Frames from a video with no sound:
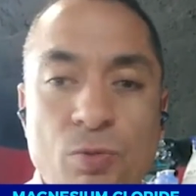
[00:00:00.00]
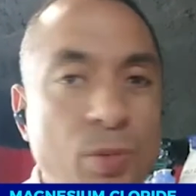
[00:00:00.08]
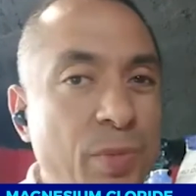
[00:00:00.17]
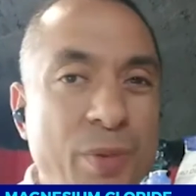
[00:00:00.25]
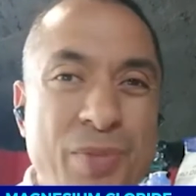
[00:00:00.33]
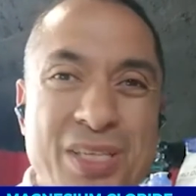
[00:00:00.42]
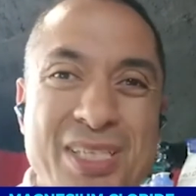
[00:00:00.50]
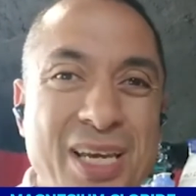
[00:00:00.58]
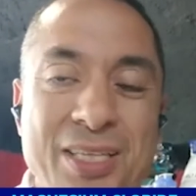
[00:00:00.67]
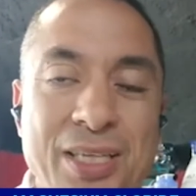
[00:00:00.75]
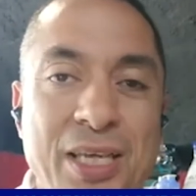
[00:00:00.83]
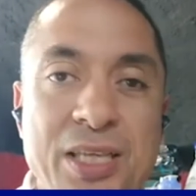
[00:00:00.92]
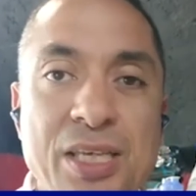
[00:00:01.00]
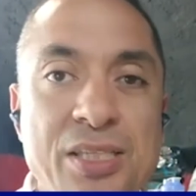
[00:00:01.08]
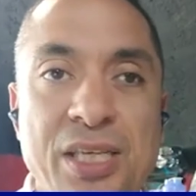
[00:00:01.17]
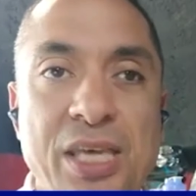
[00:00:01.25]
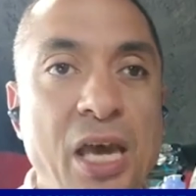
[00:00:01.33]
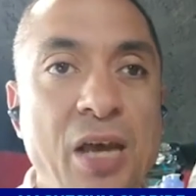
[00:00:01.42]
Remember, technique
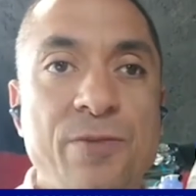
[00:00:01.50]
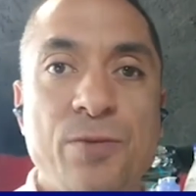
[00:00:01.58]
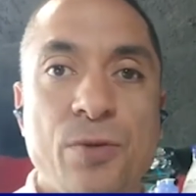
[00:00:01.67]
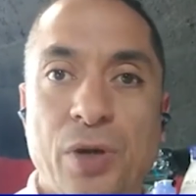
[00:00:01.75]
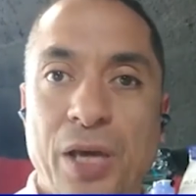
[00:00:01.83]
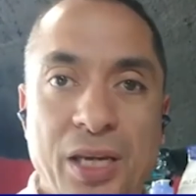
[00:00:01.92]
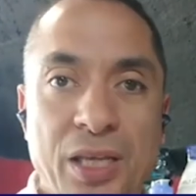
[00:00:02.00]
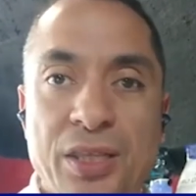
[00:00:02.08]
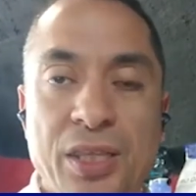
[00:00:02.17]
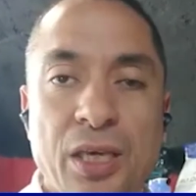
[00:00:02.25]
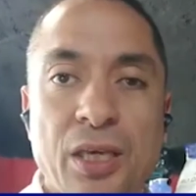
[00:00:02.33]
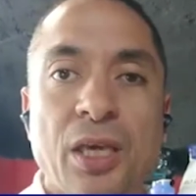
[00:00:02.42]
doesn't count for anything